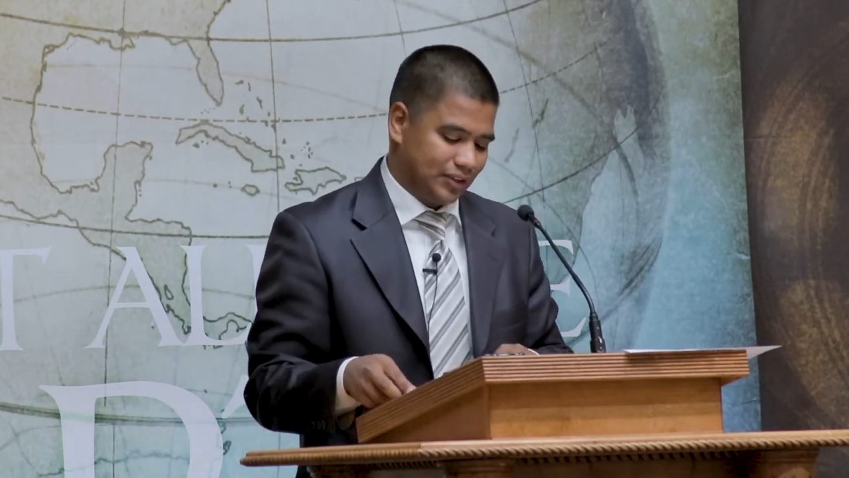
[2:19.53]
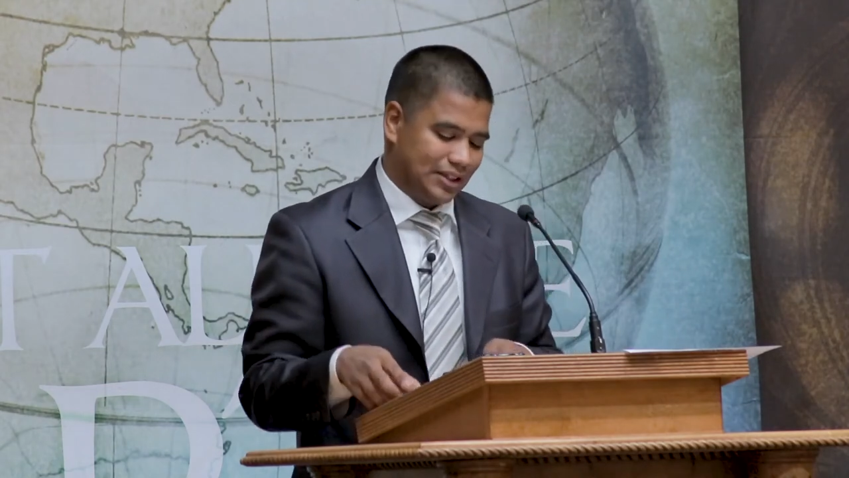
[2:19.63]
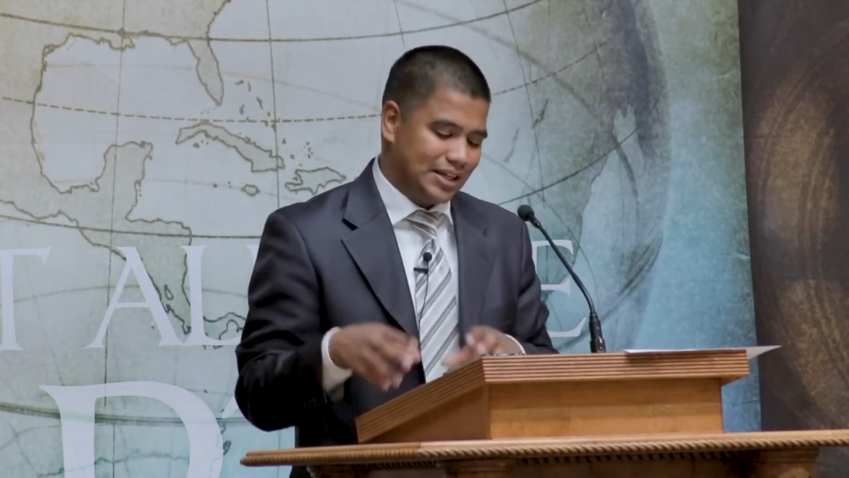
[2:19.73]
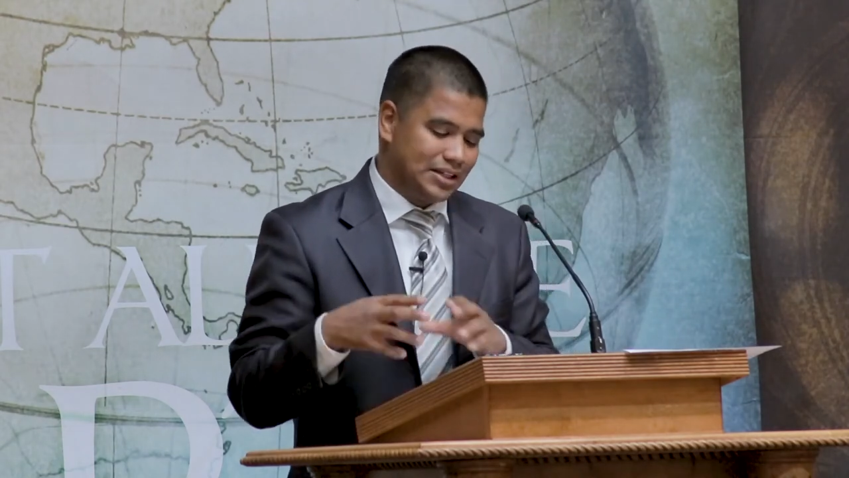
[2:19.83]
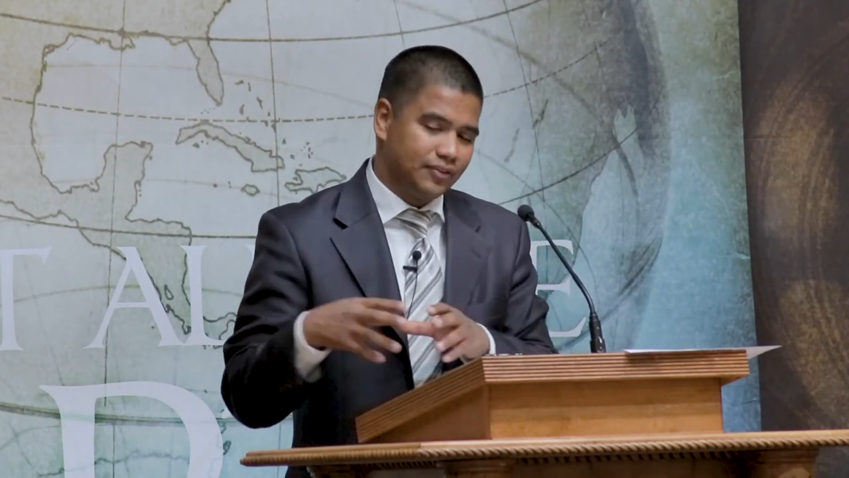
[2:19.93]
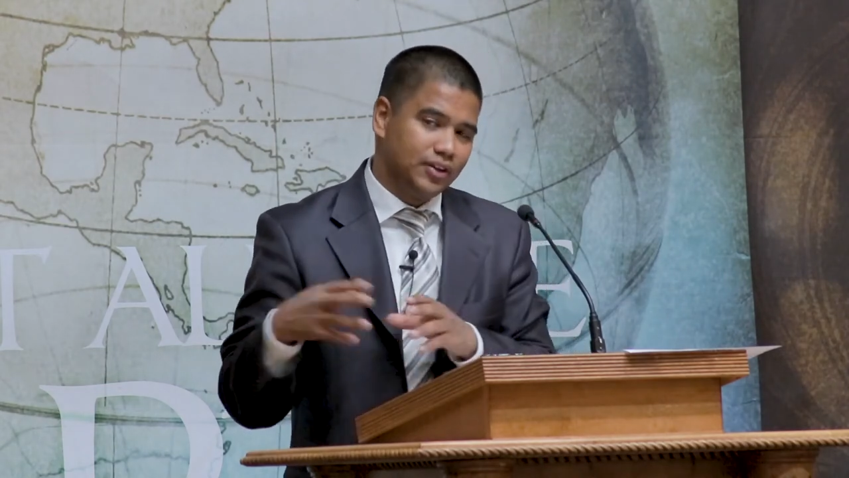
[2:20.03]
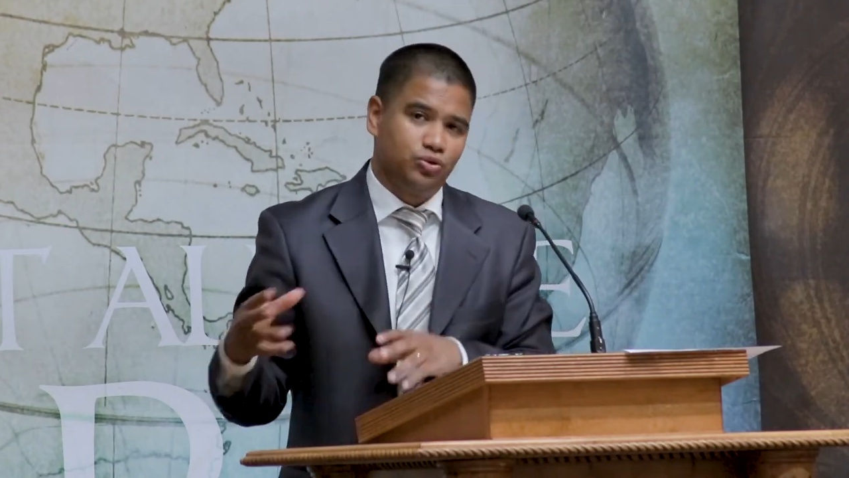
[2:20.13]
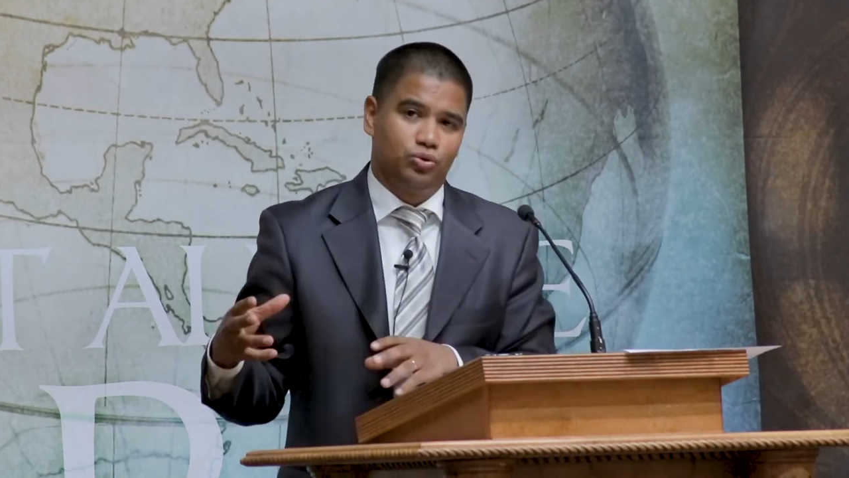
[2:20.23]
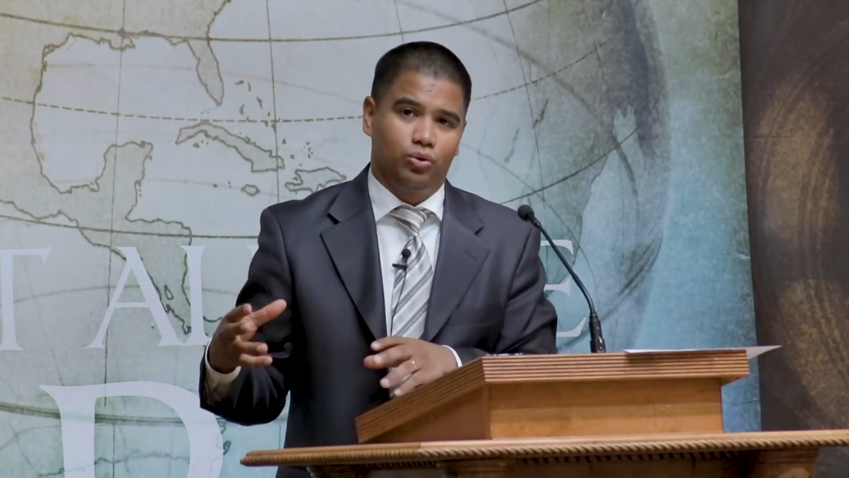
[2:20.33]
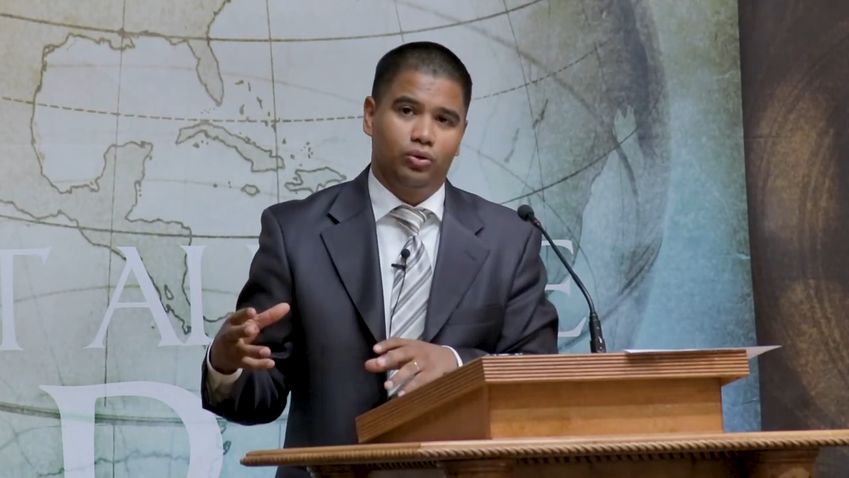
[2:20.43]
It's
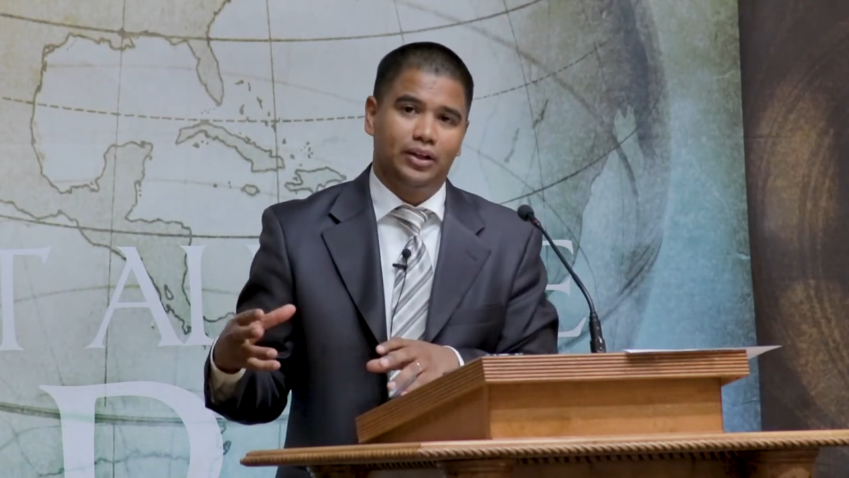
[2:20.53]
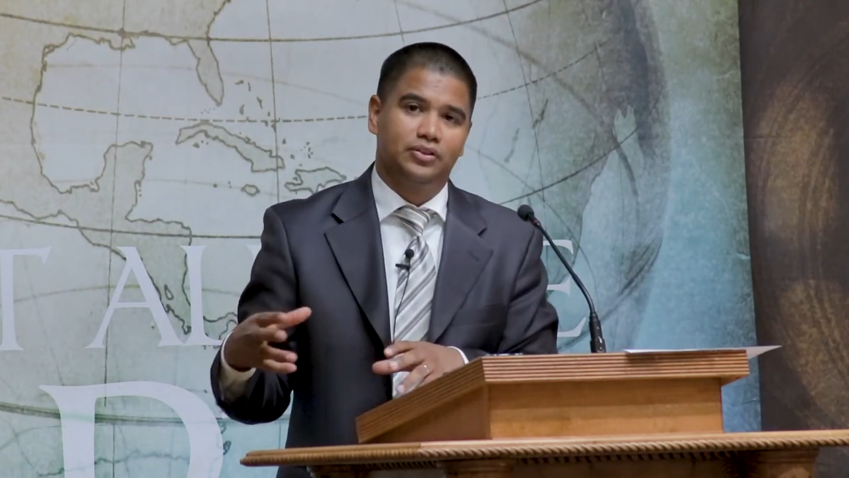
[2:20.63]
individual.